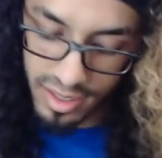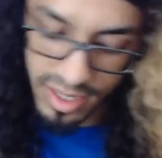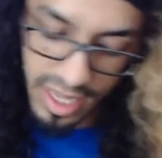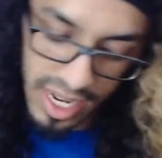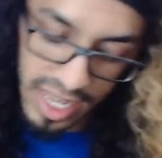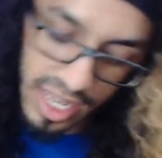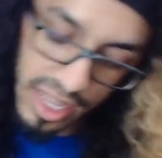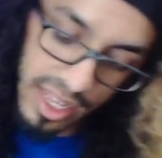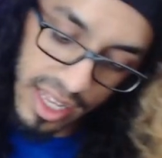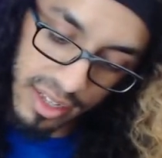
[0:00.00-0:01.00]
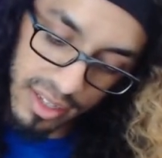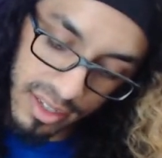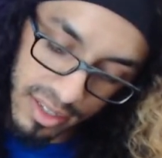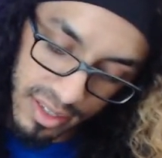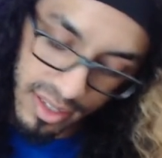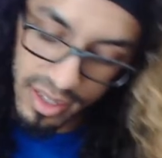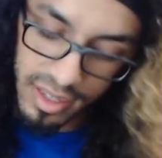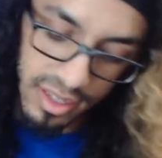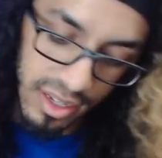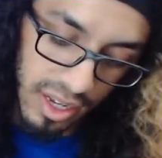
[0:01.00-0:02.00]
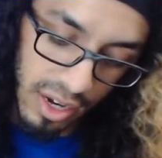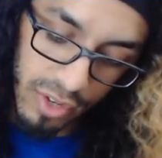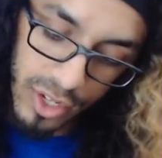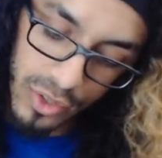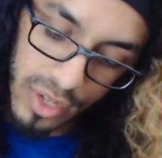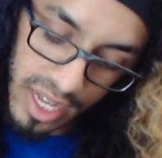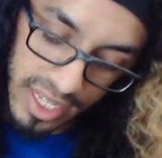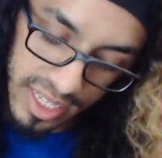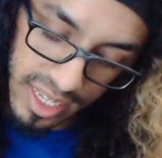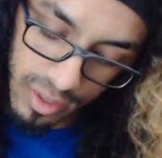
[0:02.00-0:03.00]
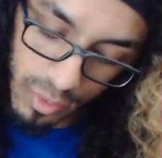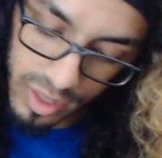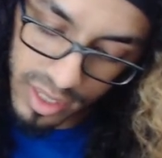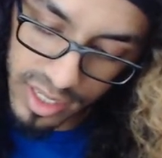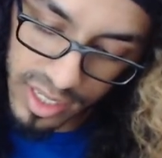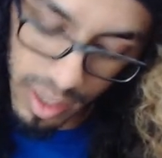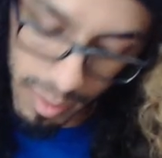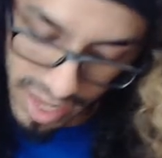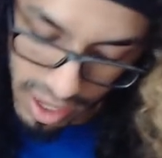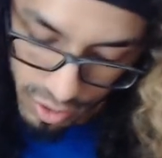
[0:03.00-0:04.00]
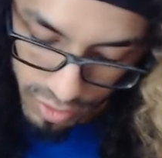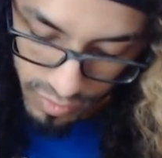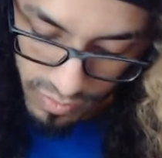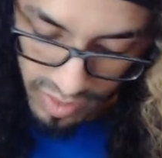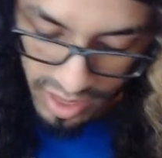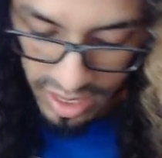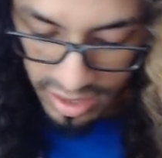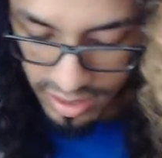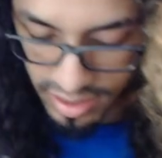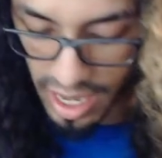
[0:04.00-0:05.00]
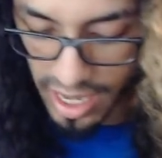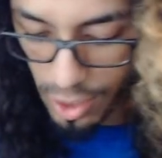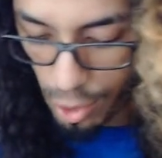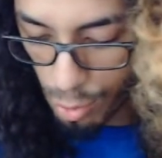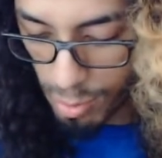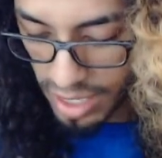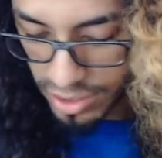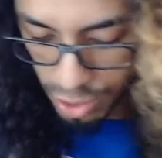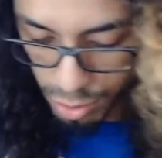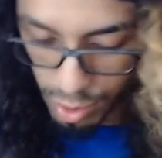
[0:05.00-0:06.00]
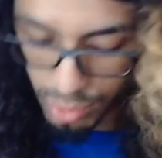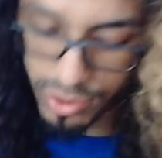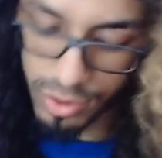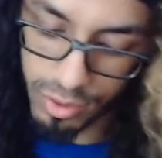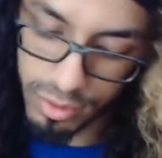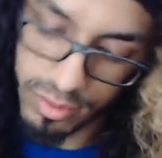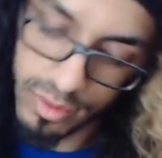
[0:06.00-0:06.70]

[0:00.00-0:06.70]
Can I get like a? Can I read you guys like what this is about? Taiyo Matsumoto.